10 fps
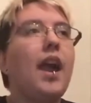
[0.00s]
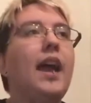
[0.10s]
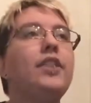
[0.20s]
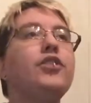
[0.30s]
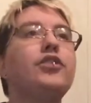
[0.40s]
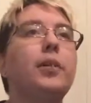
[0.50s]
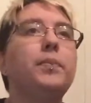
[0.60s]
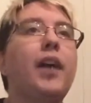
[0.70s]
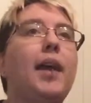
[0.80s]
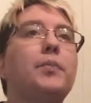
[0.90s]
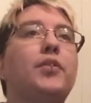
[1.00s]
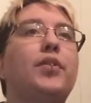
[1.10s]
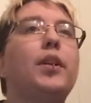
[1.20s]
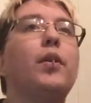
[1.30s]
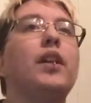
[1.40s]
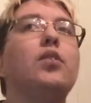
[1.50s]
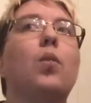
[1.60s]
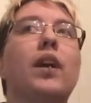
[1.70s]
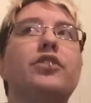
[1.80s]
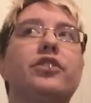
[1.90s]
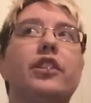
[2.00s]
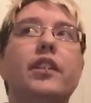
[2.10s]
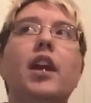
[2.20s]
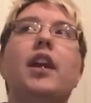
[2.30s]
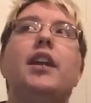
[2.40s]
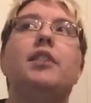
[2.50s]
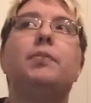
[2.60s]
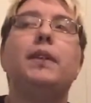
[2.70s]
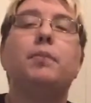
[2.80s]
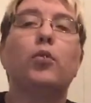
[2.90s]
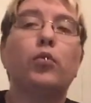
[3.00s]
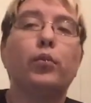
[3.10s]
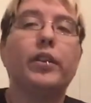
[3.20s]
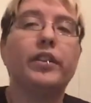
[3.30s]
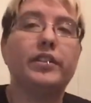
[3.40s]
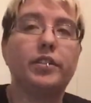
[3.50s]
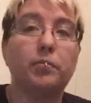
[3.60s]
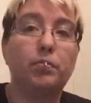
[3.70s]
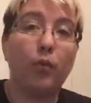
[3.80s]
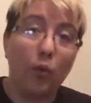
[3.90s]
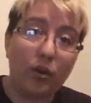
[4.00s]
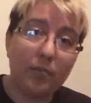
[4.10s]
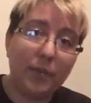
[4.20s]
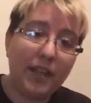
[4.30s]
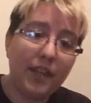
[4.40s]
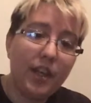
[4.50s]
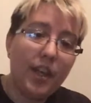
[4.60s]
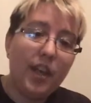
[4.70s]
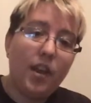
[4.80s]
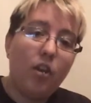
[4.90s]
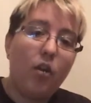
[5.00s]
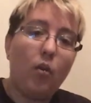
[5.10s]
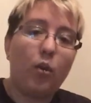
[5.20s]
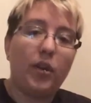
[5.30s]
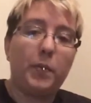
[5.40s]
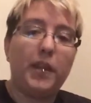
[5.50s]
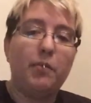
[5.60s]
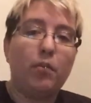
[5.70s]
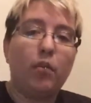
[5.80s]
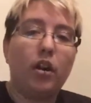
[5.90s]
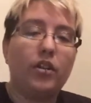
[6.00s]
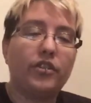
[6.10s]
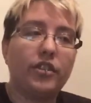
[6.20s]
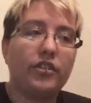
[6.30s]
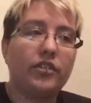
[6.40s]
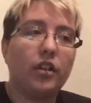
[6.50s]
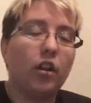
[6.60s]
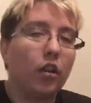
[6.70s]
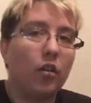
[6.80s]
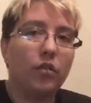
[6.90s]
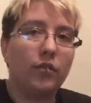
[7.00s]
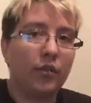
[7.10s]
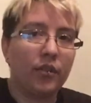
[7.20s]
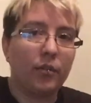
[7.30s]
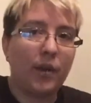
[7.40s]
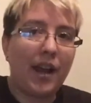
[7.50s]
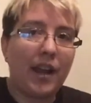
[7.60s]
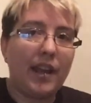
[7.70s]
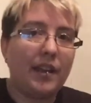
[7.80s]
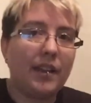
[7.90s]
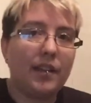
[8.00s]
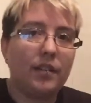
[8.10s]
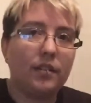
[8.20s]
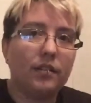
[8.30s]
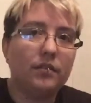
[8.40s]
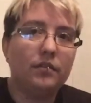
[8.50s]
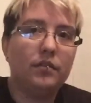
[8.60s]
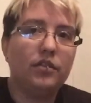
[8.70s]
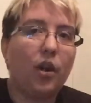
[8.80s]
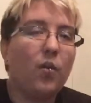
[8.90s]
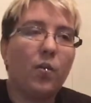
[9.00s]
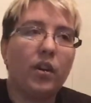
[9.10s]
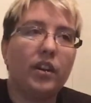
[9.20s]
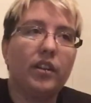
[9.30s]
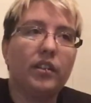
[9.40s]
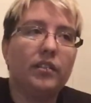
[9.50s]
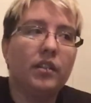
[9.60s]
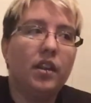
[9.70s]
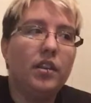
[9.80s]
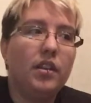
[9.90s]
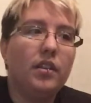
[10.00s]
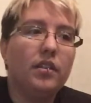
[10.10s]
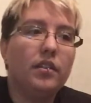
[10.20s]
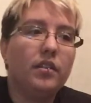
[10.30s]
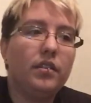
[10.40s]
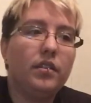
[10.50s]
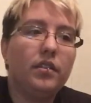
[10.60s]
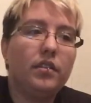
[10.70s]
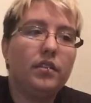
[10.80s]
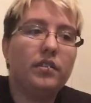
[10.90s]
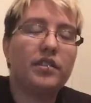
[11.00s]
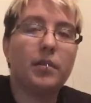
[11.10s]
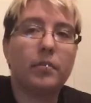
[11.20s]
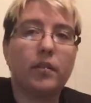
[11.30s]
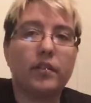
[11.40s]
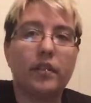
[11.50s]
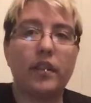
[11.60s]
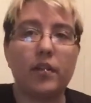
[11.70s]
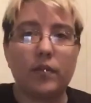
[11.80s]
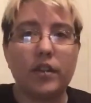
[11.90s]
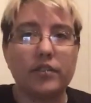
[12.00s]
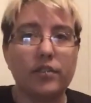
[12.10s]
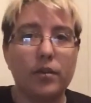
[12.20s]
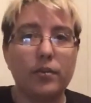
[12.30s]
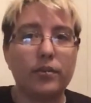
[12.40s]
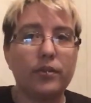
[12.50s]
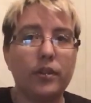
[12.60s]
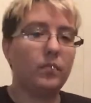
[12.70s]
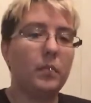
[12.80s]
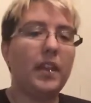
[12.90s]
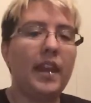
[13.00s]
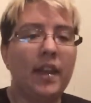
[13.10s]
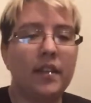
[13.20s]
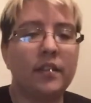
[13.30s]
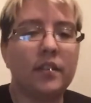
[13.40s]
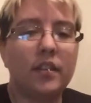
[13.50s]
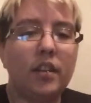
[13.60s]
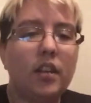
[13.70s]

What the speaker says: I just sometimes fear and question if people really support me, or if people are just along for the ride and don't want to step on their friends' toes. And